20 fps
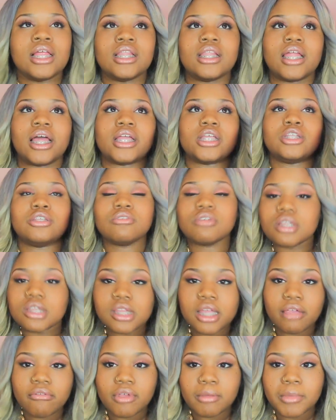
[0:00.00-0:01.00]
Like you can
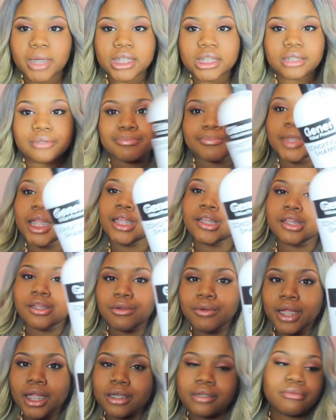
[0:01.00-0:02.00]
save your money and
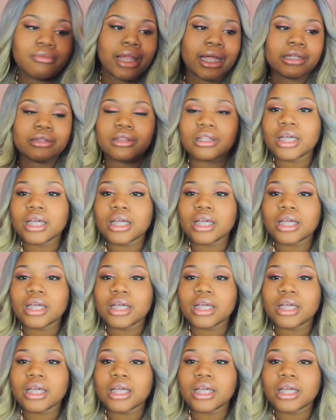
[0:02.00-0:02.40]
still get, like,